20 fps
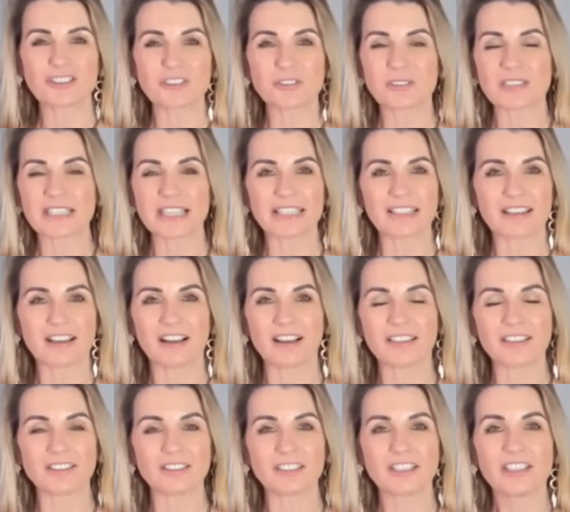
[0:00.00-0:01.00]
as you said,
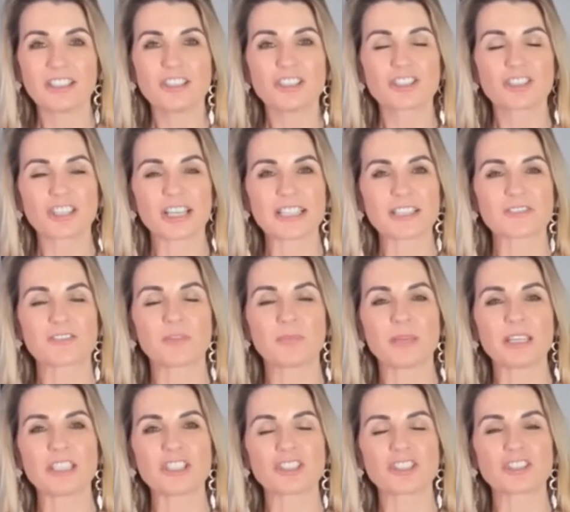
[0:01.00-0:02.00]
Kyle,
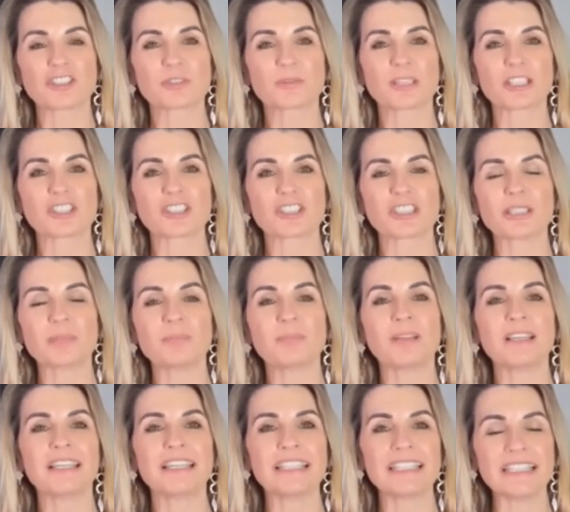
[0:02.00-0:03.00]
transformation to actually
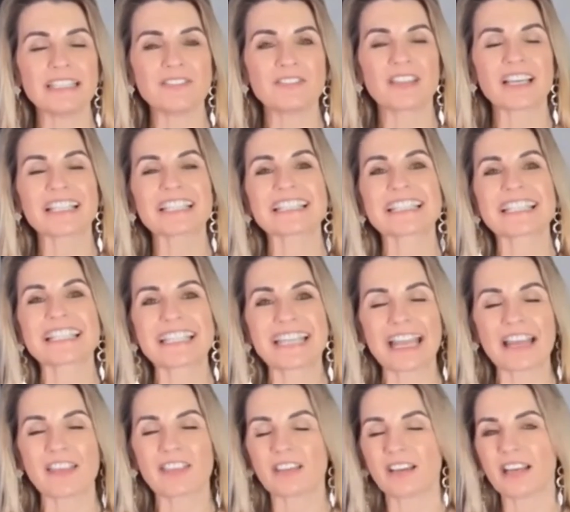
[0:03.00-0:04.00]
believe that
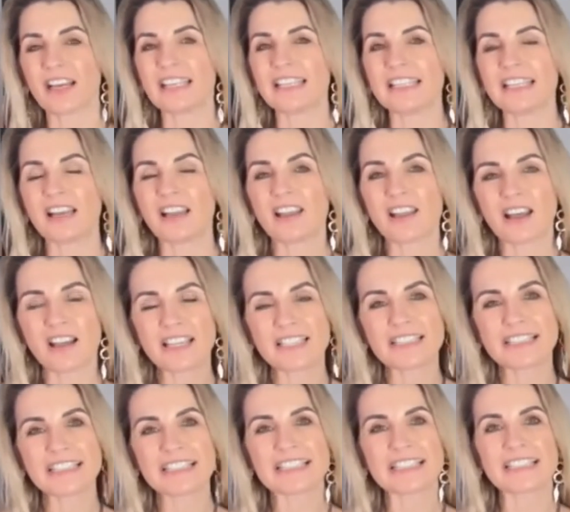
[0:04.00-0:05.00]
together and in
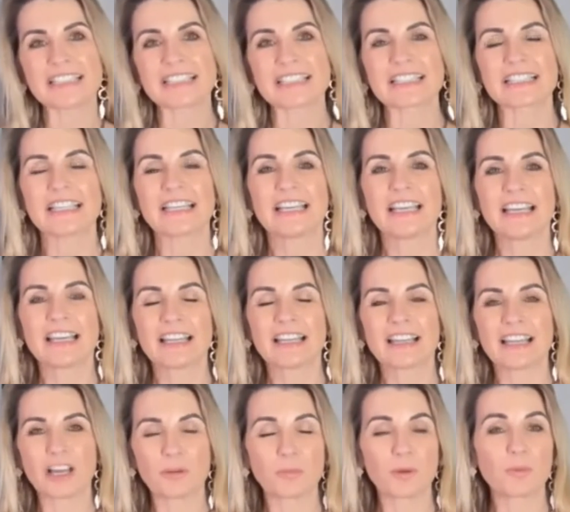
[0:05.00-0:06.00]
alliances,
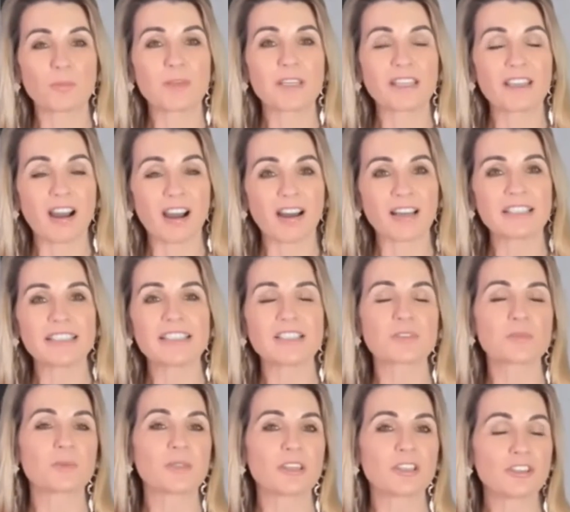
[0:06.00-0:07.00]
that when we
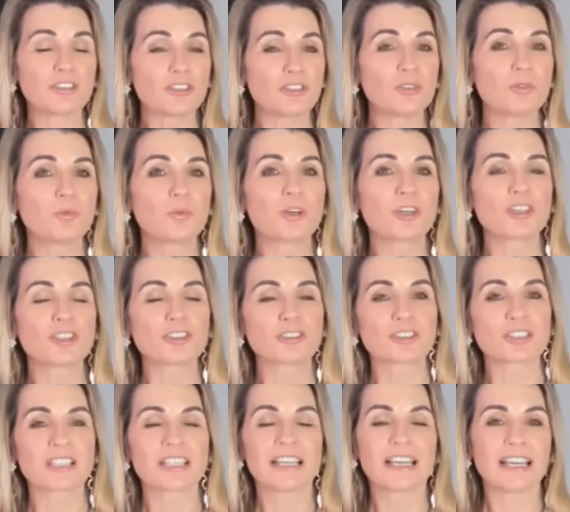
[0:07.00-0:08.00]
guide with the new
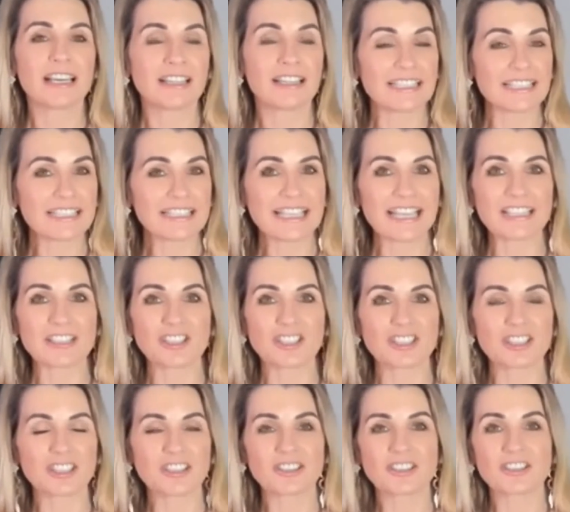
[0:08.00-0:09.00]
world and the
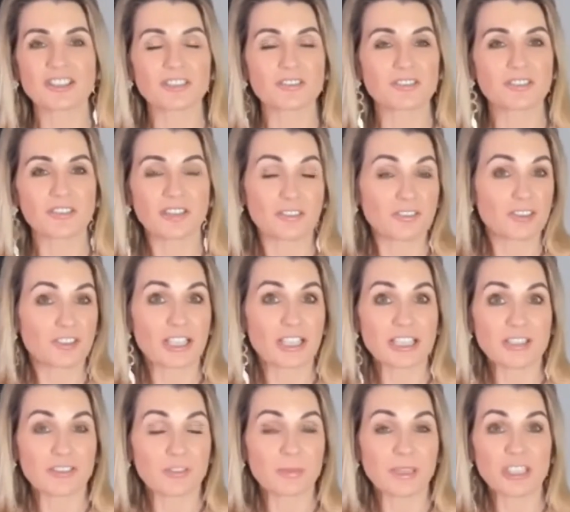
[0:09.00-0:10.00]
intentions of
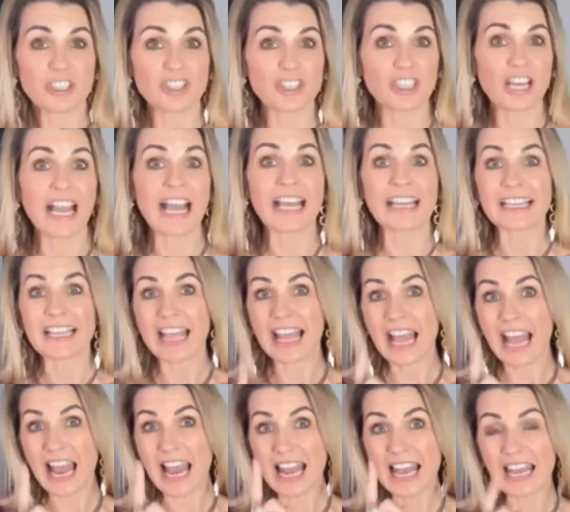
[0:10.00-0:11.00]
transformation and
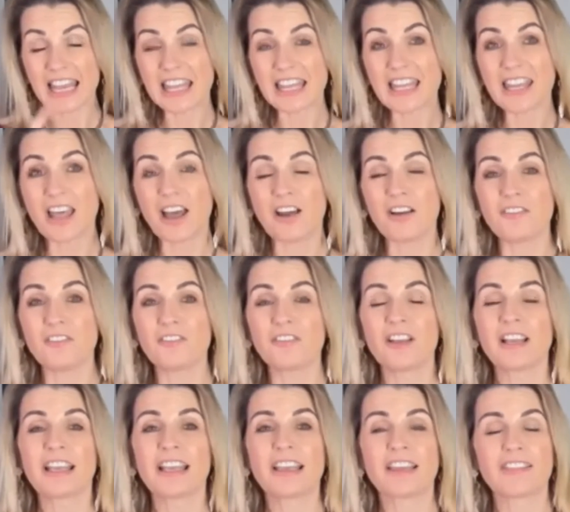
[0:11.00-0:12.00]
love,
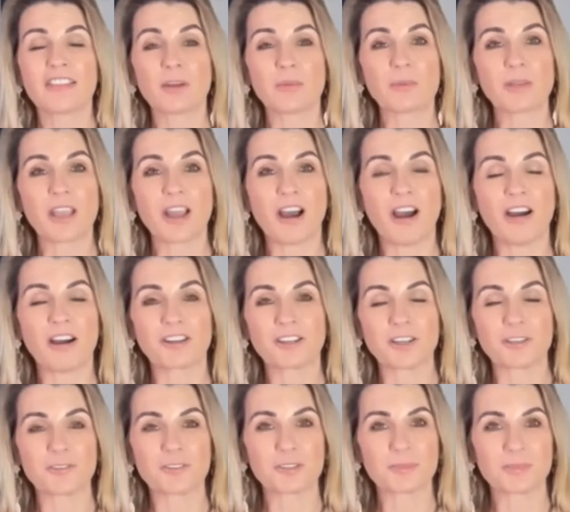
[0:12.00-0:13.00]
then we are
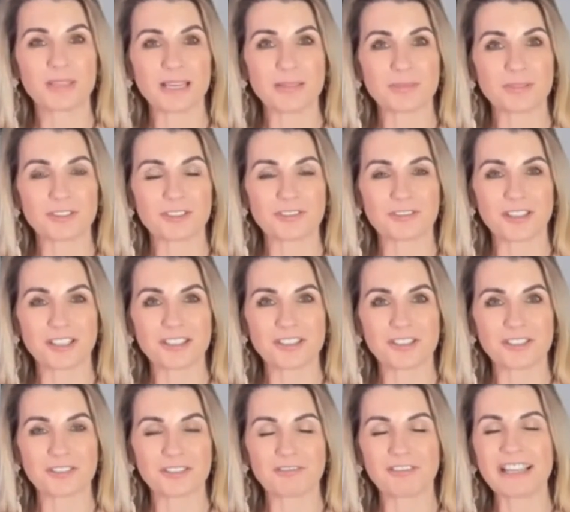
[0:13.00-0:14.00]
going to be able to
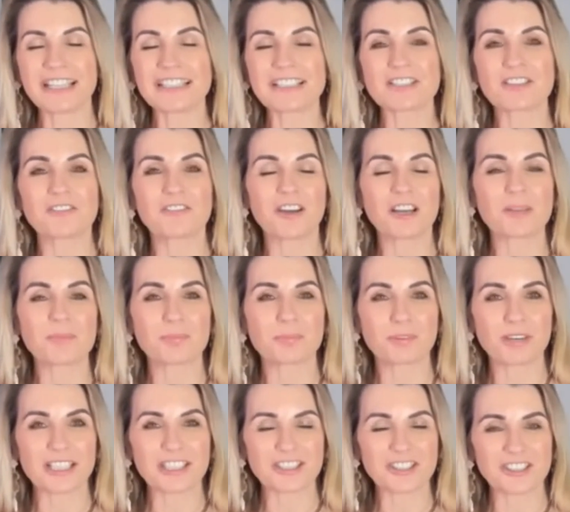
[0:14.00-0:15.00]
raise the
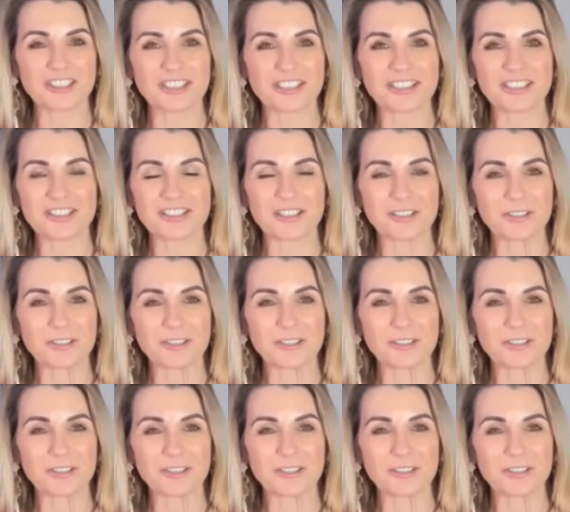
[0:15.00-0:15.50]
vibrations.